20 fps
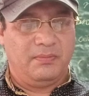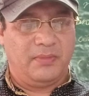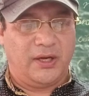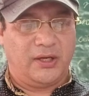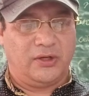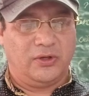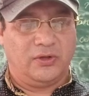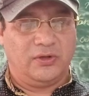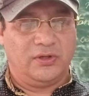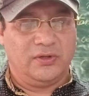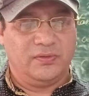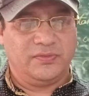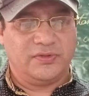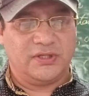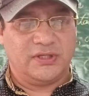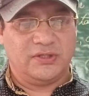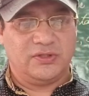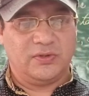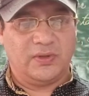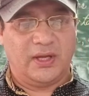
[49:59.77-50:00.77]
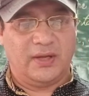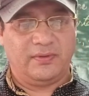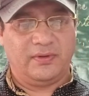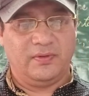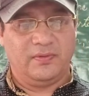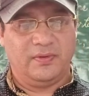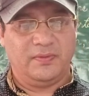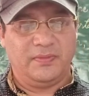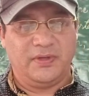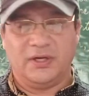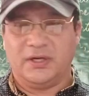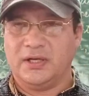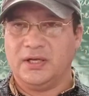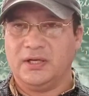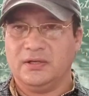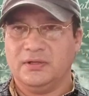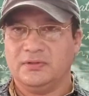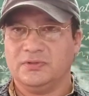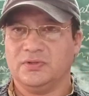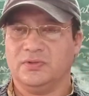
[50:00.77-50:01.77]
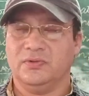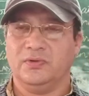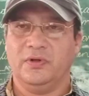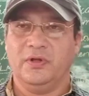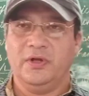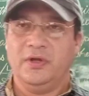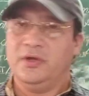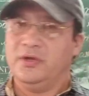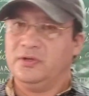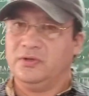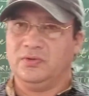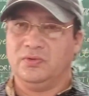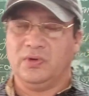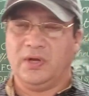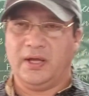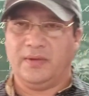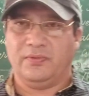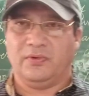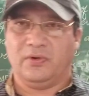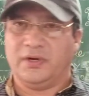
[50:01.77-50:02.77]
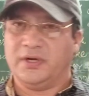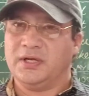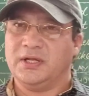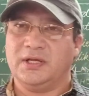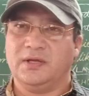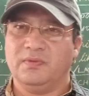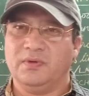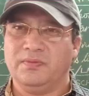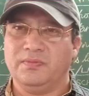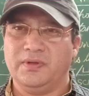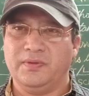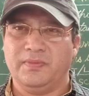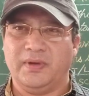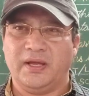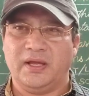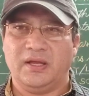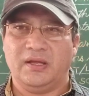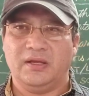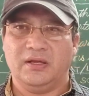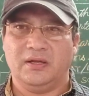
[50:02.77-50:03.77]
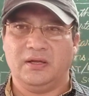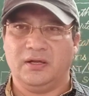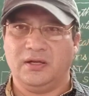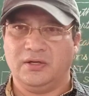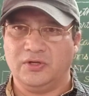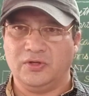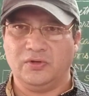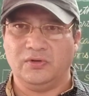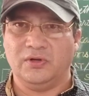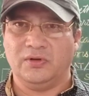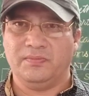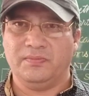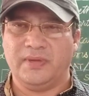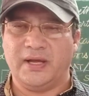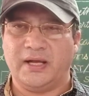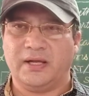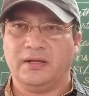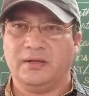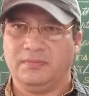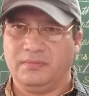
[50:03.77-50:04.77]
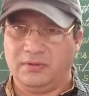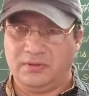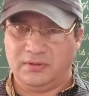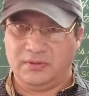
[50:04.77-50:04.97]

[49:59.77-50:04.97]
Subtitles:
My dukedom, since you have given me again. So you have already given me my dukedom back,